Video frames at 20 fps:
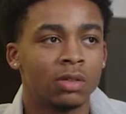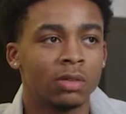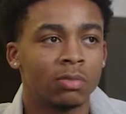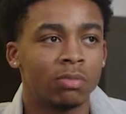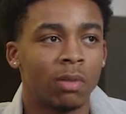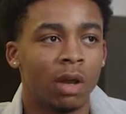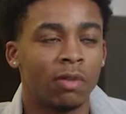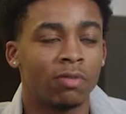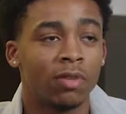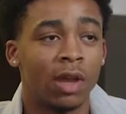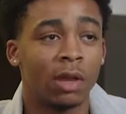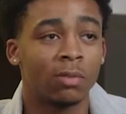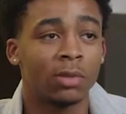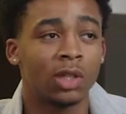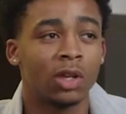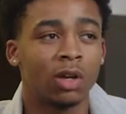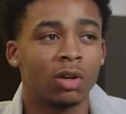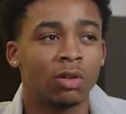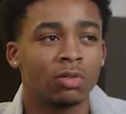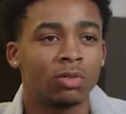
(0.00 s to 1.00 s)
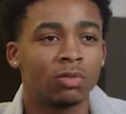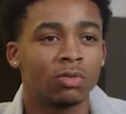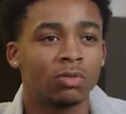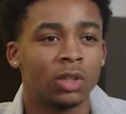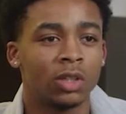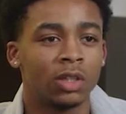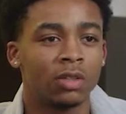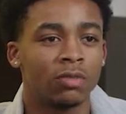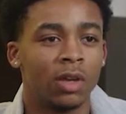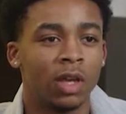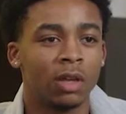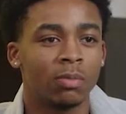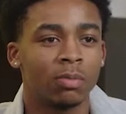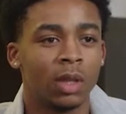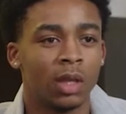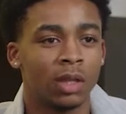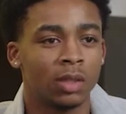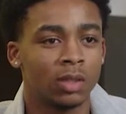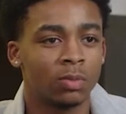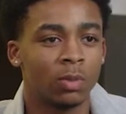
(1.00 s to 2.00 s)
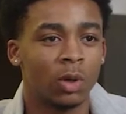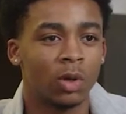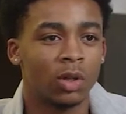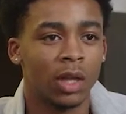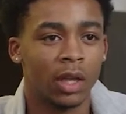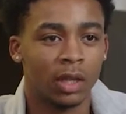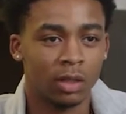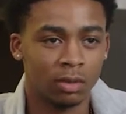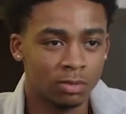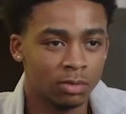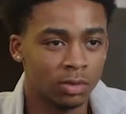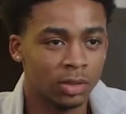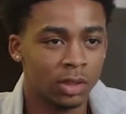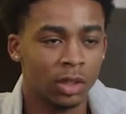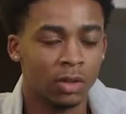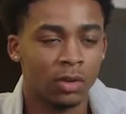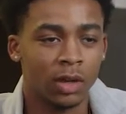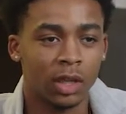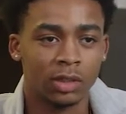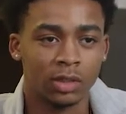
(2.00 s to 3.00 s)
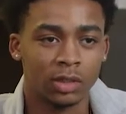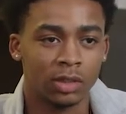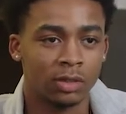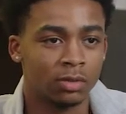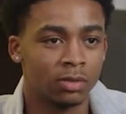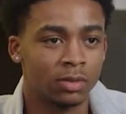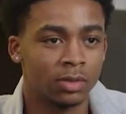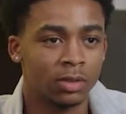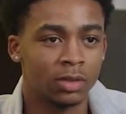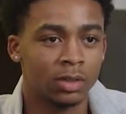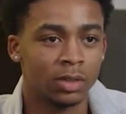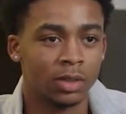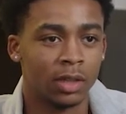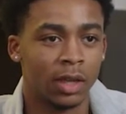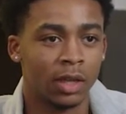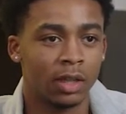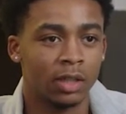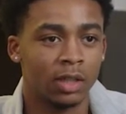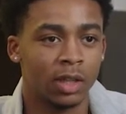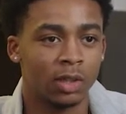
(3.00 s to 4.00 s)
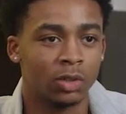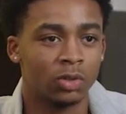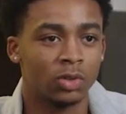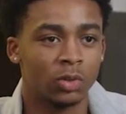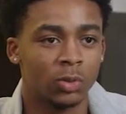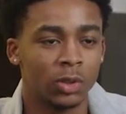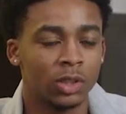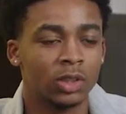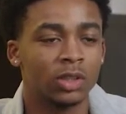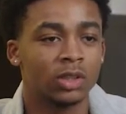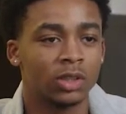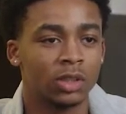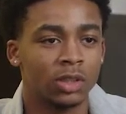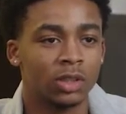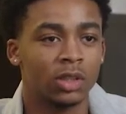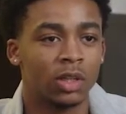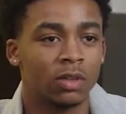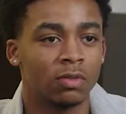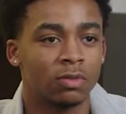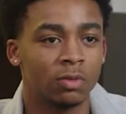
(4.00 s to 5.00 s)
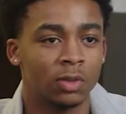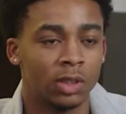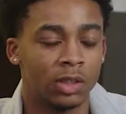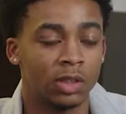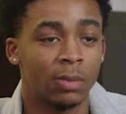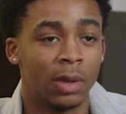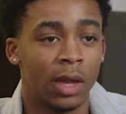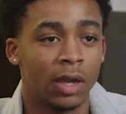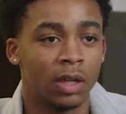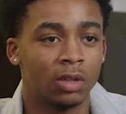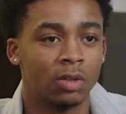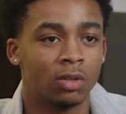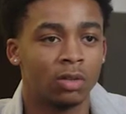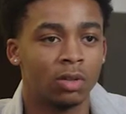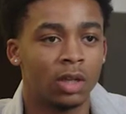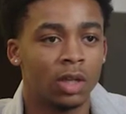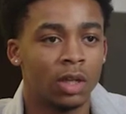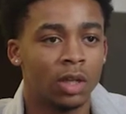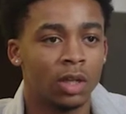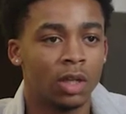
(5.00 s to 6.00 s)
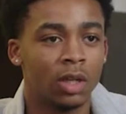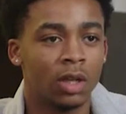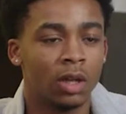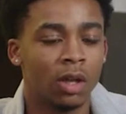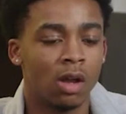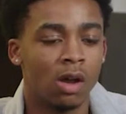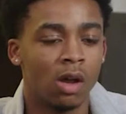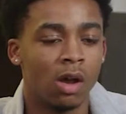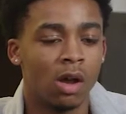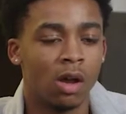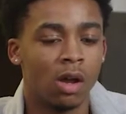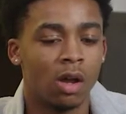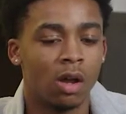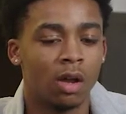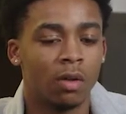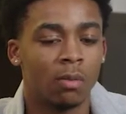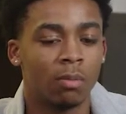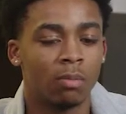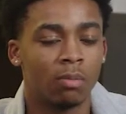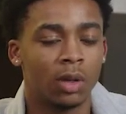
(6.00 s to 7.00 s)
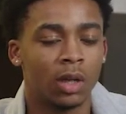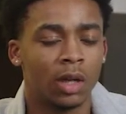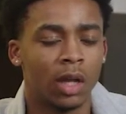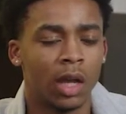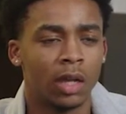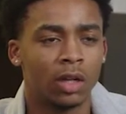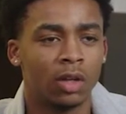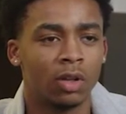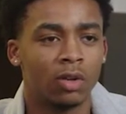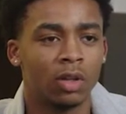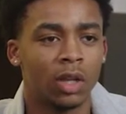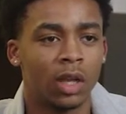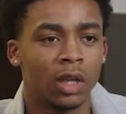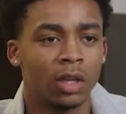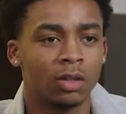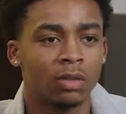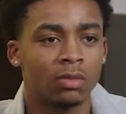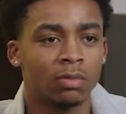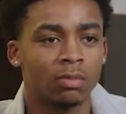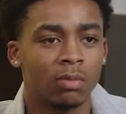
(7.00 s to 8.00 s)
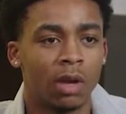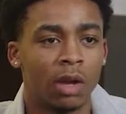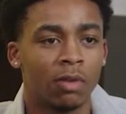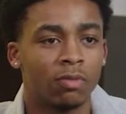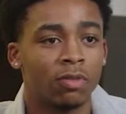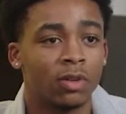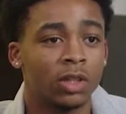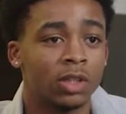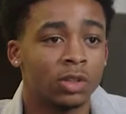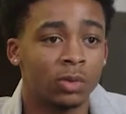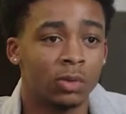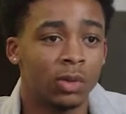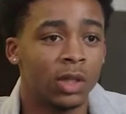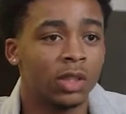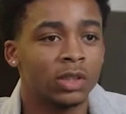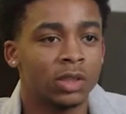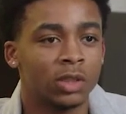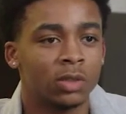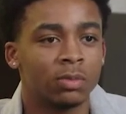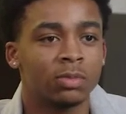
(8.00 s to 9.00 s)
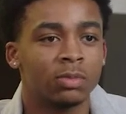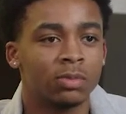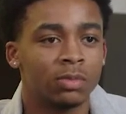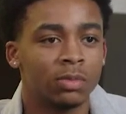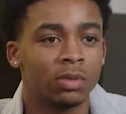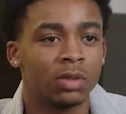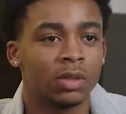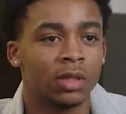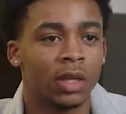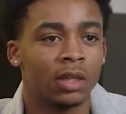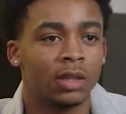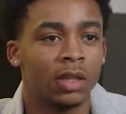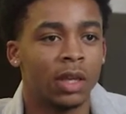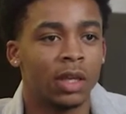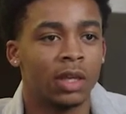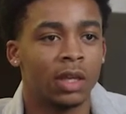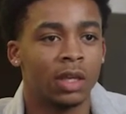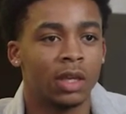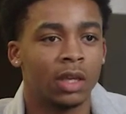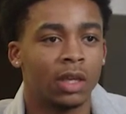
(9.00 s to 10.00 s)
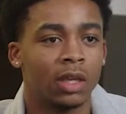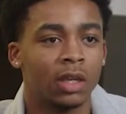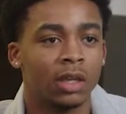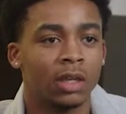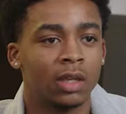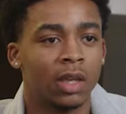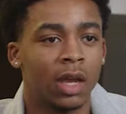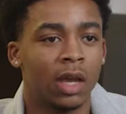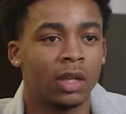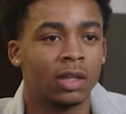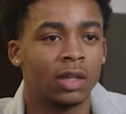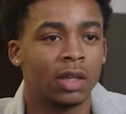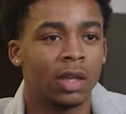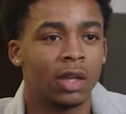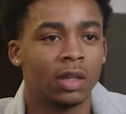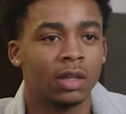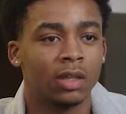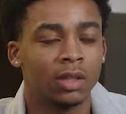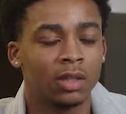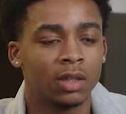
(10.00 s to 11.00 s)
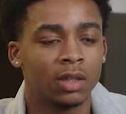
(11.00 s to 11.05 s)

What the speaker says: my family don't really vape. They smoke like cigarettes and like they use swishers and stuff with tobacco. But I know like my friends in relationship, like they can get kind of like,